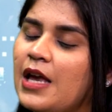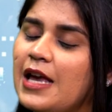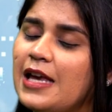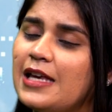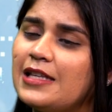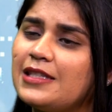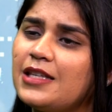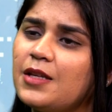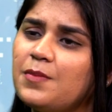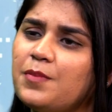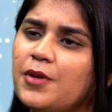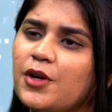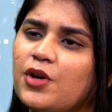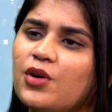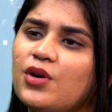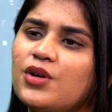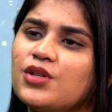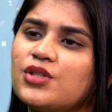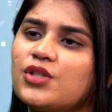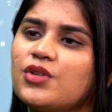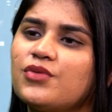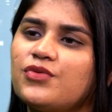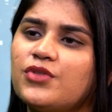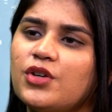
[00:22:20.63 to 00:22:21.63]
Is it
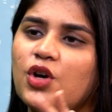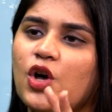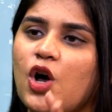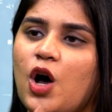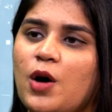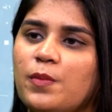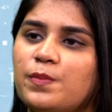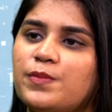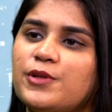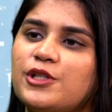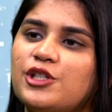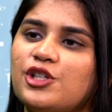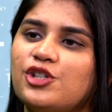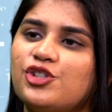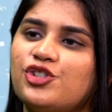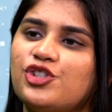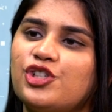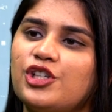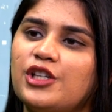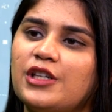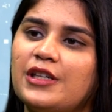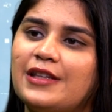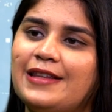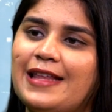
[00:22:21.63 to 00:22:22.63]
because of the
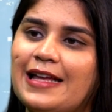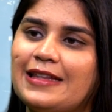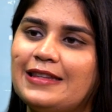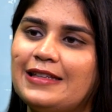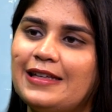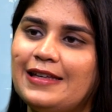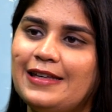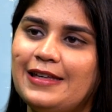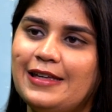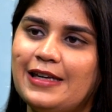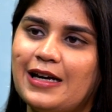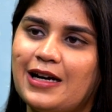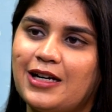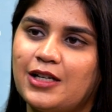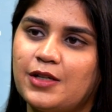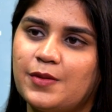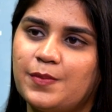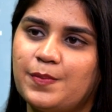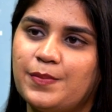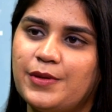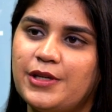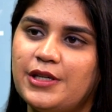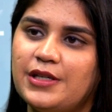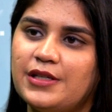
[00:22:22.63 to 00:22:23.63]
competition that the
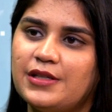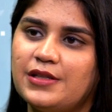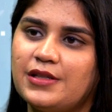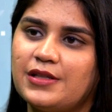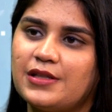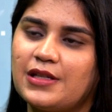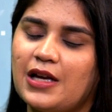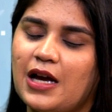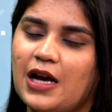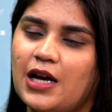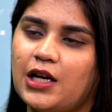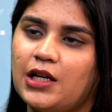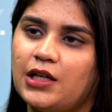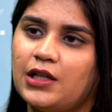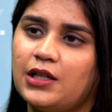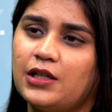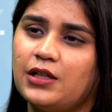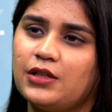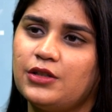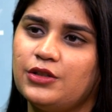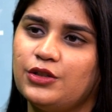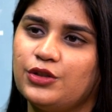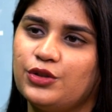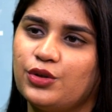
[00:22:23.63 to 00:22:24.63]
ERPs are,
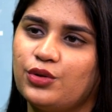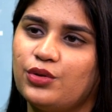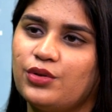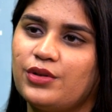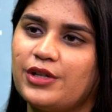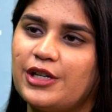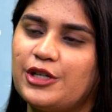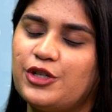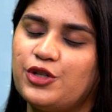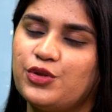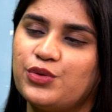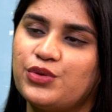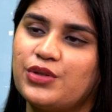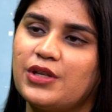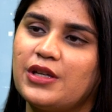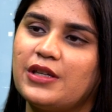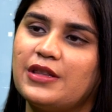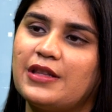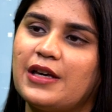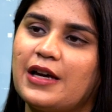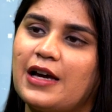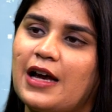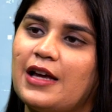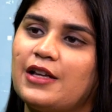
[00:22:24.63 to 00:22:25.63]
reducing
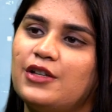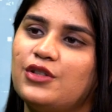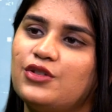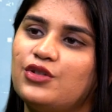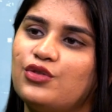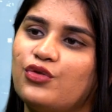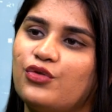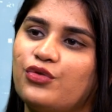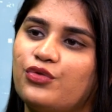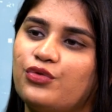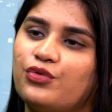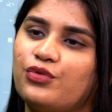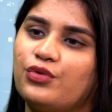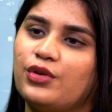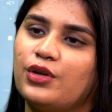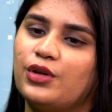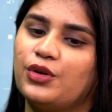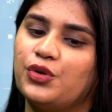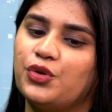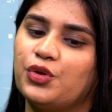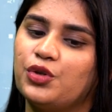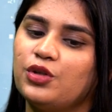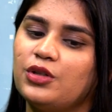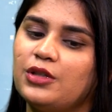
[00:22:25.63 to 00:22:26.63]
the kind of,
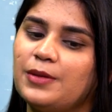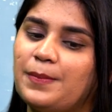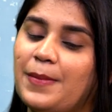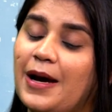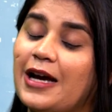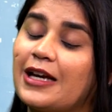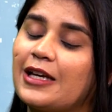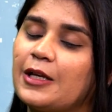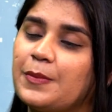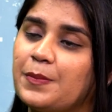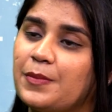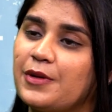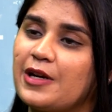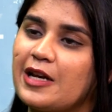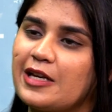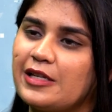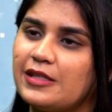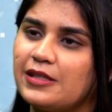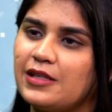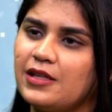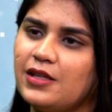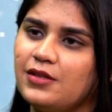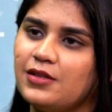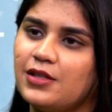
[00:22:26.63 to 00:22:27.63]
the market
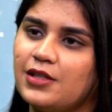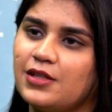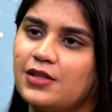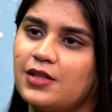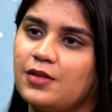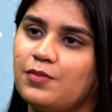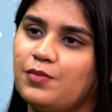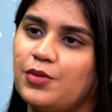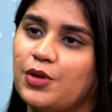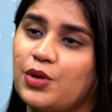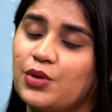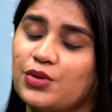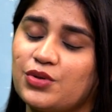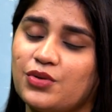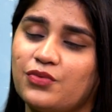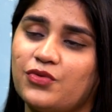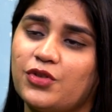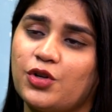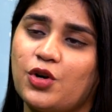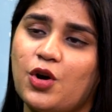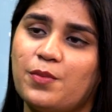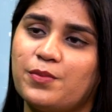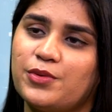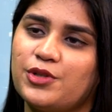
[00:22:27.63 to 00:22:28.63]
pricing? Is it because of
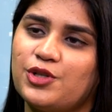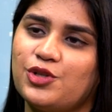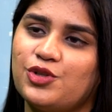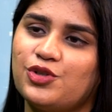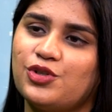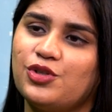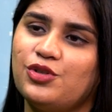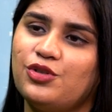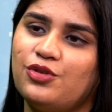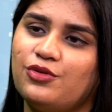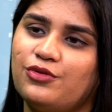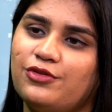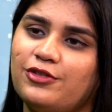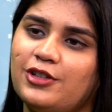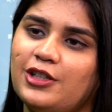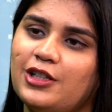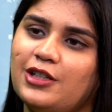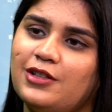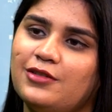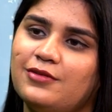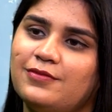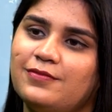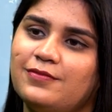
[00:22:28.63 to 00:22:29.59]
the competition you feel?